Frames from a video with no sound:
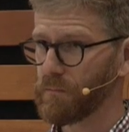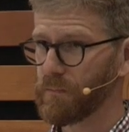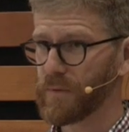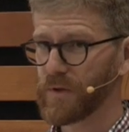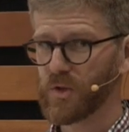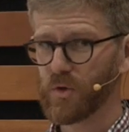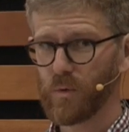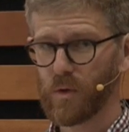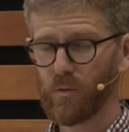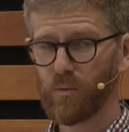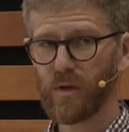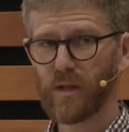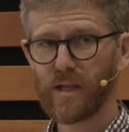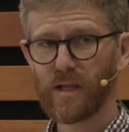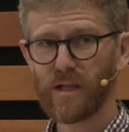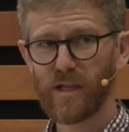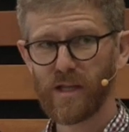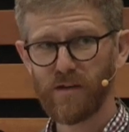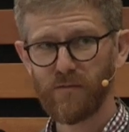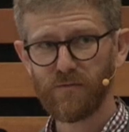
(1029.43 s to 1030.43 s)
But do we
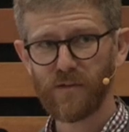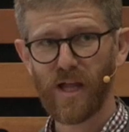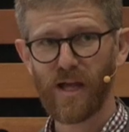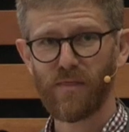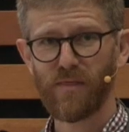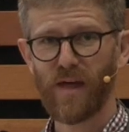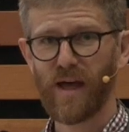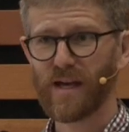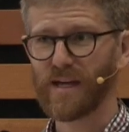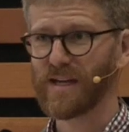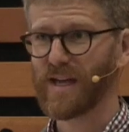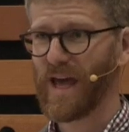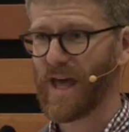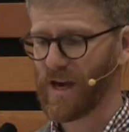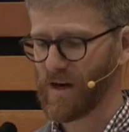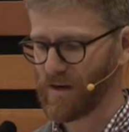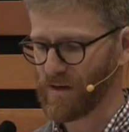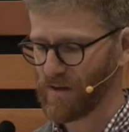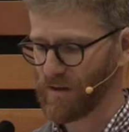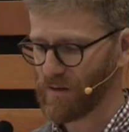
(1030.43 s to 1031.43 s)
really live like that in
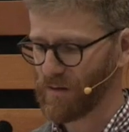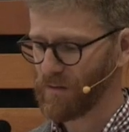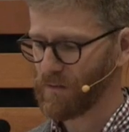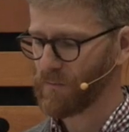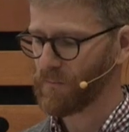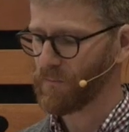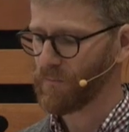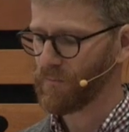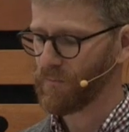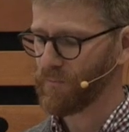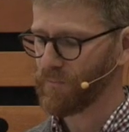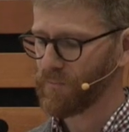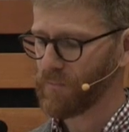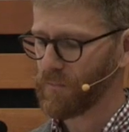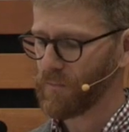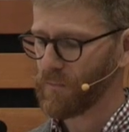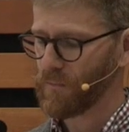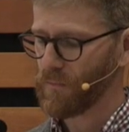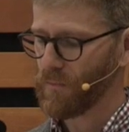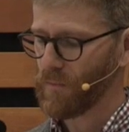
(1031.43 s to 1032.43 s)
Canada?
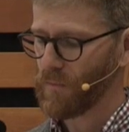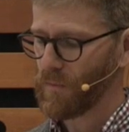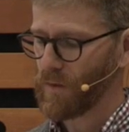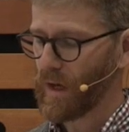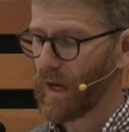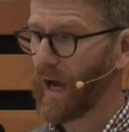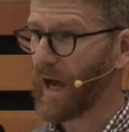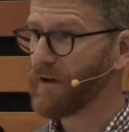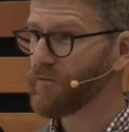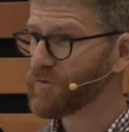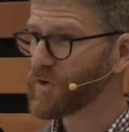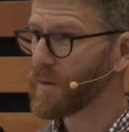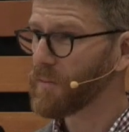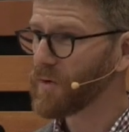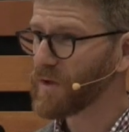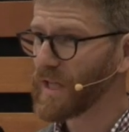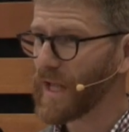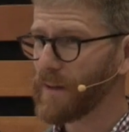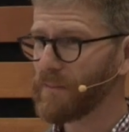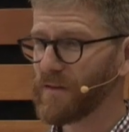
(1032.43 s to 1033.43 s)
I have
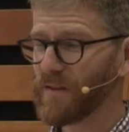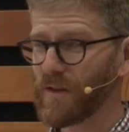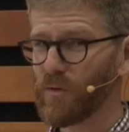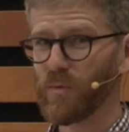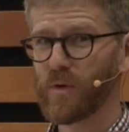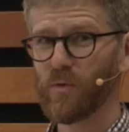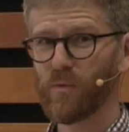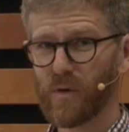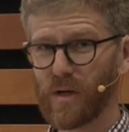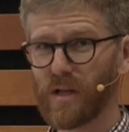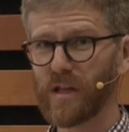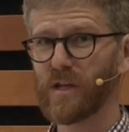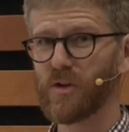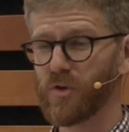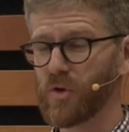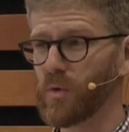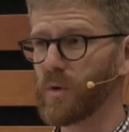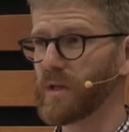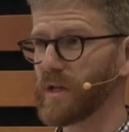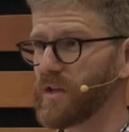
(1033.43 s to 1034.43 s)
trouble claiming that we really
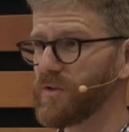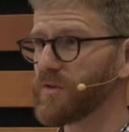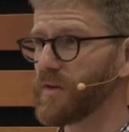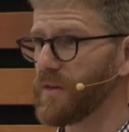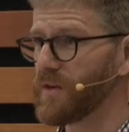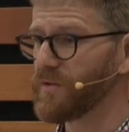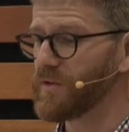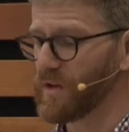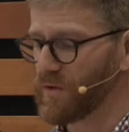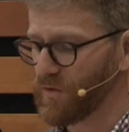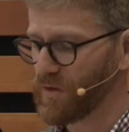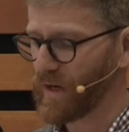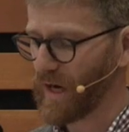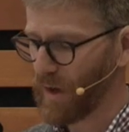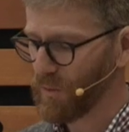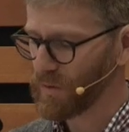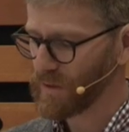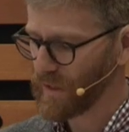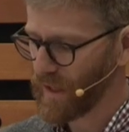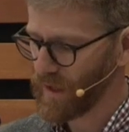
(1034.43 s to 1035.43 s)
do, at least in the sense that
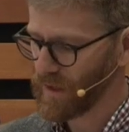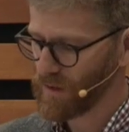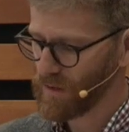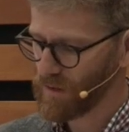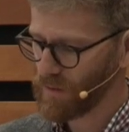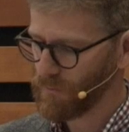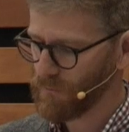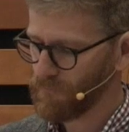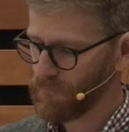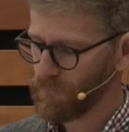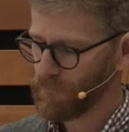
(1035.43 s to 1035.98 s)
I would like.